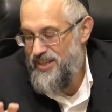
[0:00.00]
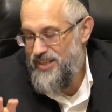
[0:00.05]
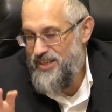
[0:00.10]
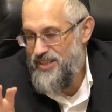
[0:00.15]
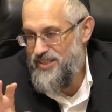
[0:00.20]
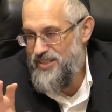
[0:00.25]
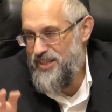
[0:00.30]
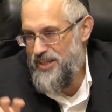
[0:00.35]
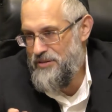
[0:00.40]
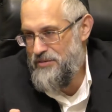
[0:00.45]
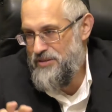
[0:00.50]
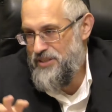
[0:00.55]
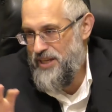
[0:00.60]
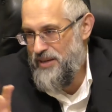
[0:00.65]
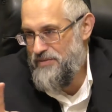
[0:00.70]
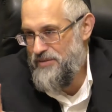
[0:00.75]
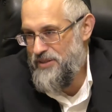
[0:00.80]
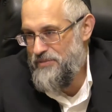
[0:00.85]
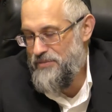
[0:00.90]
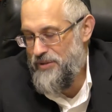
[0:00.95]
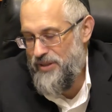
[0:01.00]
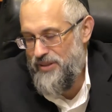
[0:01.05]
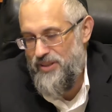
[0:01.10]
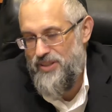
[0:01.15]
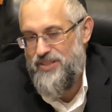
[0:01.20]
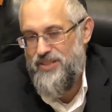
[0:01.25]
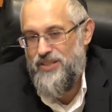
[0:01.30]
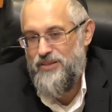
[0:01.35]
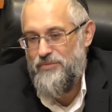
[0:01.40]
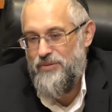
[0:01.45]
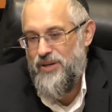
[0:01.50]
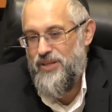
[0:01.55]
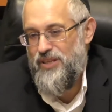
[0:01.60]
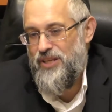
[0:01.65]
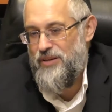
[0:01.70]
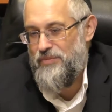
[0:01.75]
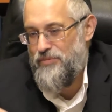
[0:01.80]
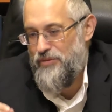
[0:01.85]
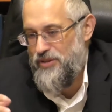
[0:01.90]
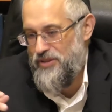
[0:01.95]
It's dangerous to have an abundance in a way
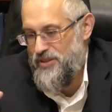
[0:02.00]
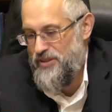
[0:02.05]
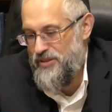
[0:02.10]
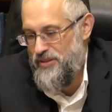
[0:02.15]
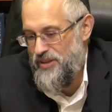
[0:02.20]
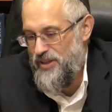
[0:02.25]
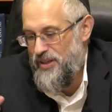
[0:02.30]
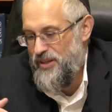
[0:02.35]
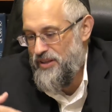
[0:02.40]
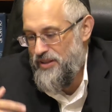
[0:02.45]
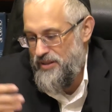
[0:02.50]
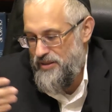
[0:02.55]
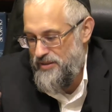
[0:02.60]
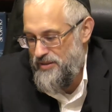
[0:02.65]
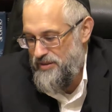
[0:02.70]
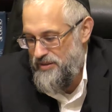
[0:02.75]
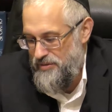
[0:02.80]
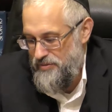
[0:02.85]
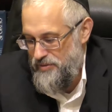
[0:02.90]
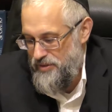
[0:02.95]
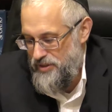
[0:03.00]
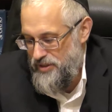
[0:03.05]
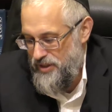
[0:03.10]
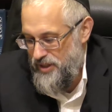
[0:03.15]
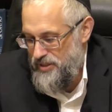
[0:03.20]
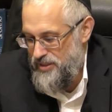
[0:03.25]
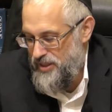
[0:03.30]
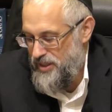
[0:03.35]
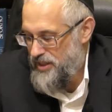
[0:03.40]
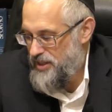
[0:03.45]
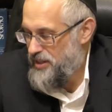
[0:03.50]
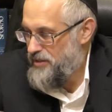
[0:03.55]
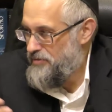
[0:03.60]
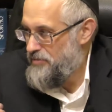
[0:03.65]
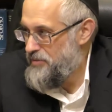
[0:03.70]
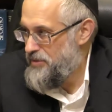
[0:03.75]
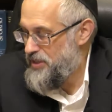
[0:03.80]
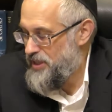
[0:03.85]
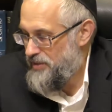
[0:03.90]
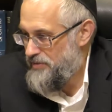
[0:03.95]
that a person starts thinking of
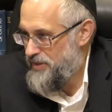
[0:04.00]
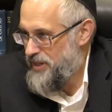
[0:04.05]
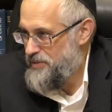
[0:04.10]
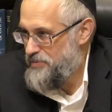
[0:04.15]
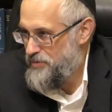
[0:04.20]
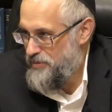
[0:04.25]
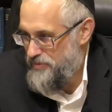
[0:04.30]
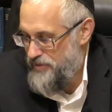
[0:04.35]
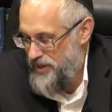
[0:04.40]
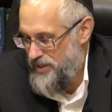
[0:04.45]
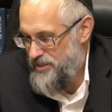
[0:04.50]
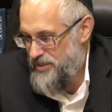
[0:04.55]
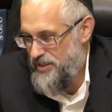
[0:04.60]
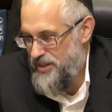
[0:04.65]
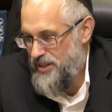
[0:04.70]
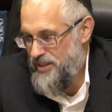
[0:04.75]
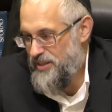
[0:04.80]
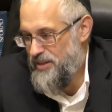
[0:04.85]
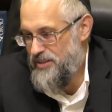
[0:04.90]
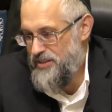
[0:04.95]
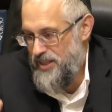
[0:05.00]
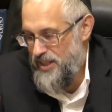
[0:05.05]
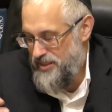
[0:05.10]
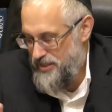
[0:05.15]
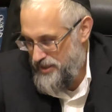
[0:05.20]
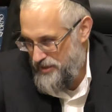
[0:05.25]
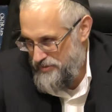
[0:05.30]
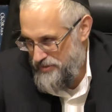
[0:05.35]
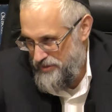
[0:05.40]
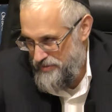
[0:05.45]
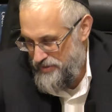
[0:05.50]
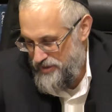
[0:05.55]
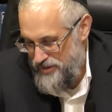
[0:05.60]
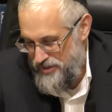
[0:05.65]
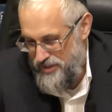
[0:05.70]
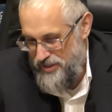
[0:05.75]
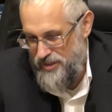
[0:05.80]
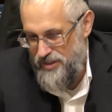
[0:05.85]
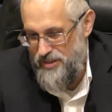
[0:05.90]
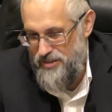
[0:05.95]
himself as perfection and
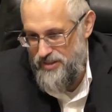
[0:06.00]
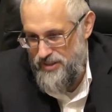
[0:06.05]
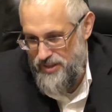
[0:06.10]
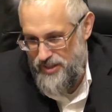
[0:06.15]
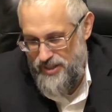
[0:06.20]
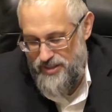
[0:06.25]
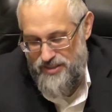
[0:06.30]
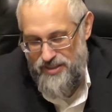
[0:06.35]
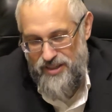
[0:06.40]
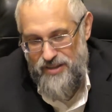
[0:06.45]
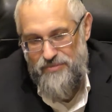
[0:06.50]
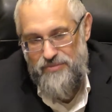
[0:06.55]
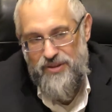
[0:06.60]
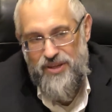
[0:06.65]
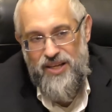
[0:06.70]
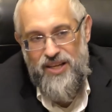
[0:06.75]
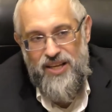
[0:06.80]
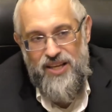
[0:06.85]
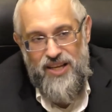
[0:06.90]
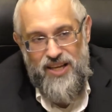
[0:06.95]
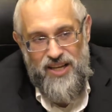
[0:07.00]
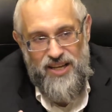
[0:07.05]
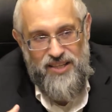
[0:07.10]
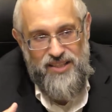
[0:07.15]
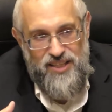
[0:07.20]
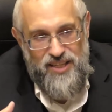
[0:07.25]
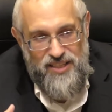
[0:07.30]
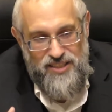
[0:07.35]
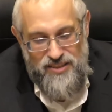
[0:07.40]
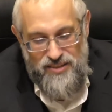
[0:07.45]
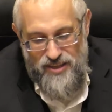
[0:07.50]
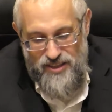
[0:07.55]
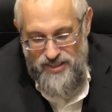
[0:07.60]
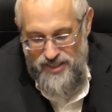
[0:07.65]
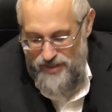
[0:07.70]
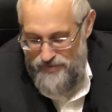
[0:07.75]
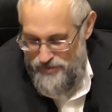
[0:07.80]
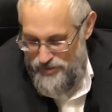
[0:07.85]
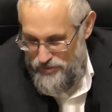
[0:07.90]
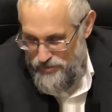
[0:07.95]
self-sufficient. He doesn't need Hashem, and then he starts
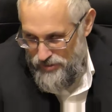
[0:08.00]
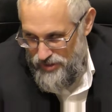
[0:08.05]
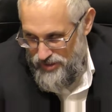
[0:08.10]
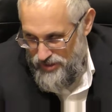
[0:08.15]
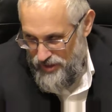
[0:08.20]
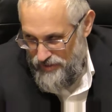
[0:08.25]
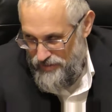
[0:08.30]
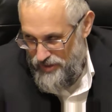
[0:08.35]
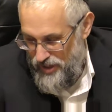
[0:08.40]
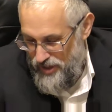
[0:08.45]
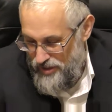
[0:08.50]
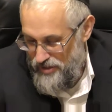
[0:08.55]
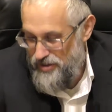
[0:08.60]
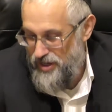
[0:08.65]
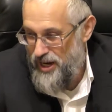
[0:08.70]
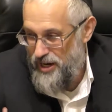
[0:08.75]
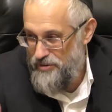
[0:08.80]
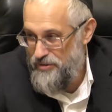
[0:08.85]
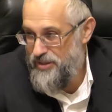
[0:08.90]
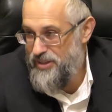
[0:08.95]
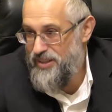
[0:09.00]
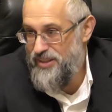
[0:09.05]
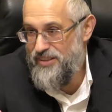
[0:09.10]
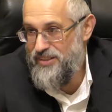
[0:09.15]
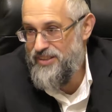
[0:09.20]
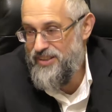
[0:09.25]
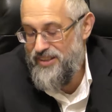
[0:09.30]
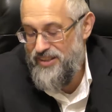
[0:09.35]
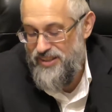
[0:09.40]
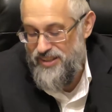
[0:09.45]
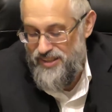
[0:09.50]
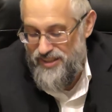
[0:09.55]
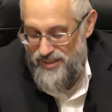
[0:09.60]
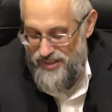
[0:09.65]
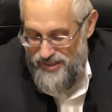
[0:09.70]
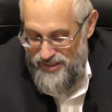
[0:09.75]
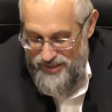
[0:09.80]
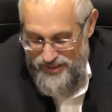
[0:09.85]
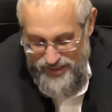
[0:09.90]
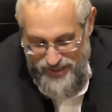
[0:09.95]
having all these other arrogant
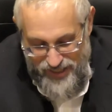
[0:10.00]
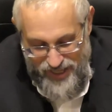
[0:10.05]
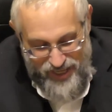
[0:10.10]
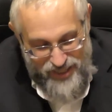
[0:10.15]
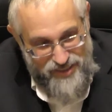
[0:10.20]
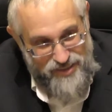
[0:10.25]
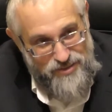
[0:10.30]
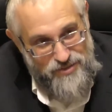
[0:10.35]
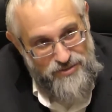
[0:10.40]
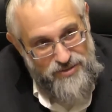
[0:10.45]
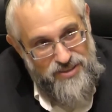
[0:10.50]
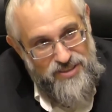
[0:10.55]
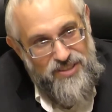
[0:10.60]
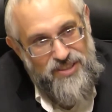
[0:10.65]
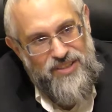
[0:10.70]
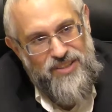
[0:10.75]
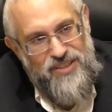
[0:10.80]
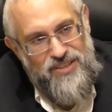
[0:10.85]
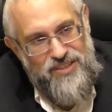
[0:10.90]
attitudes.